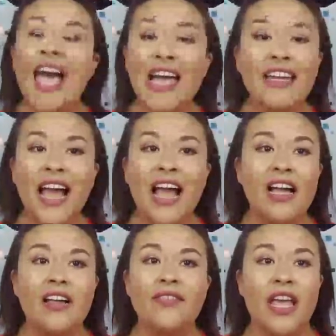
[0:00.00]
and
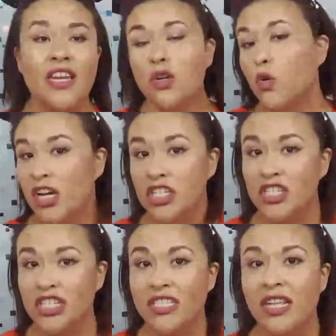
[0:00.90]
have any
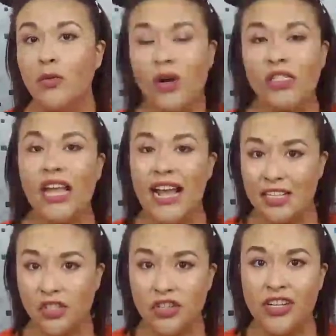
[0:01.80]
questions that want
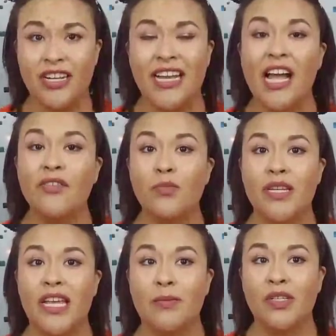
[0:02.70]
answered and I haven't
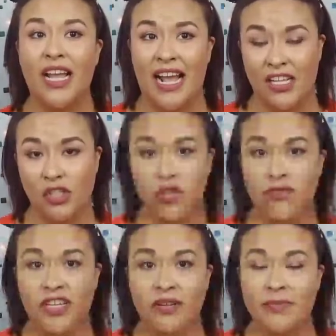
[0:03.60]
been able to answer
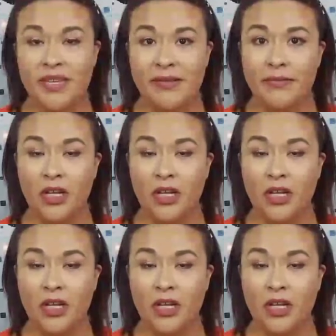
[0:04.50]
via my